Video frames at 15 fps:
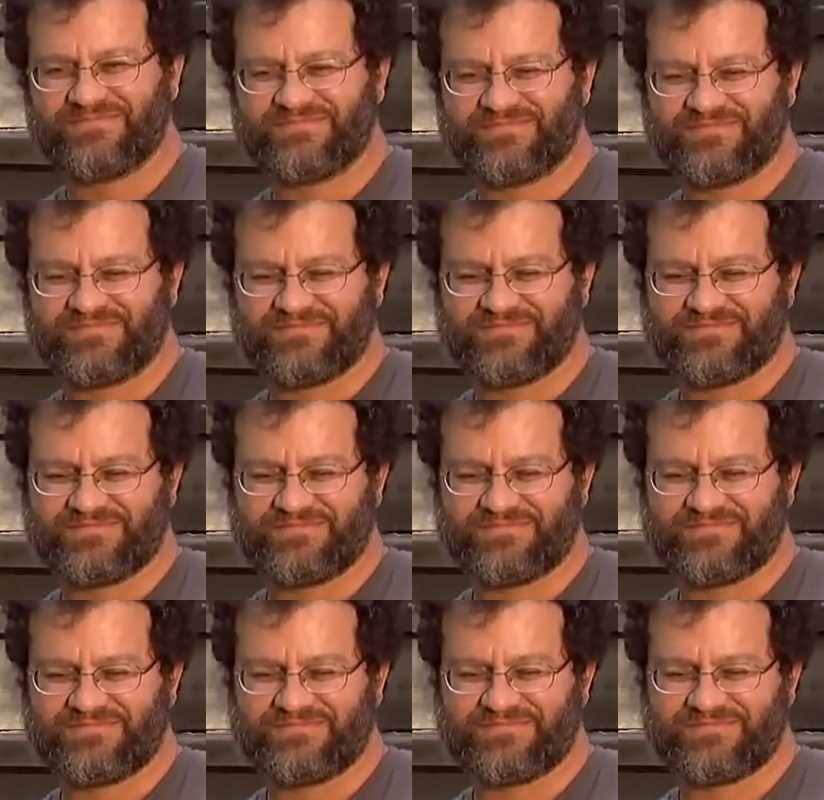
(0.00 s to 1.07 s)

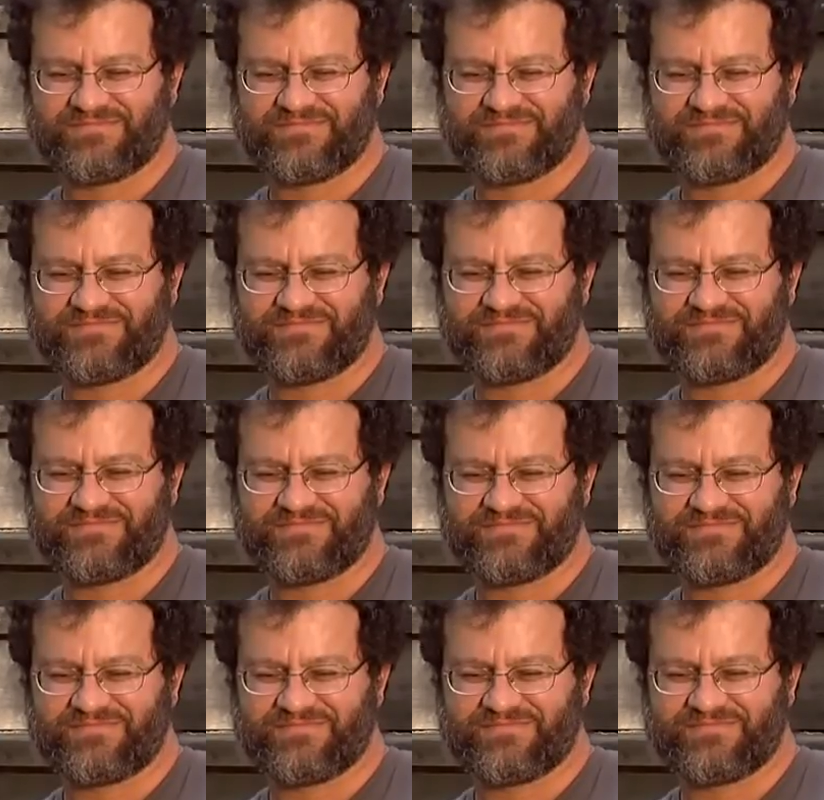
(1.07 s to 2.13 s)

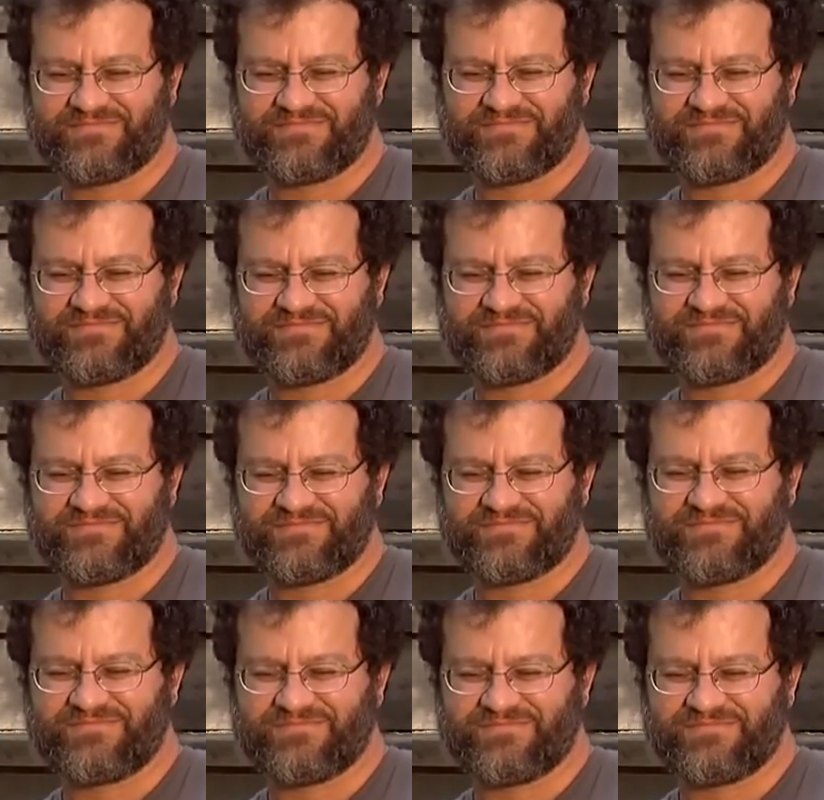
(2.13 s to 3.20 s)

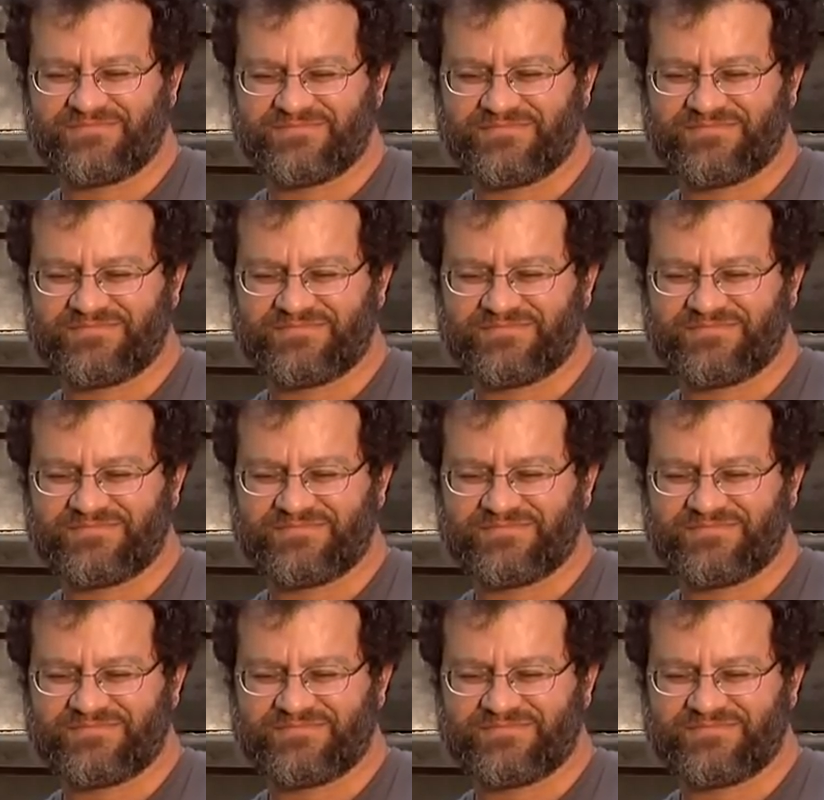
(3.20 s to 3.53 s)
(silent)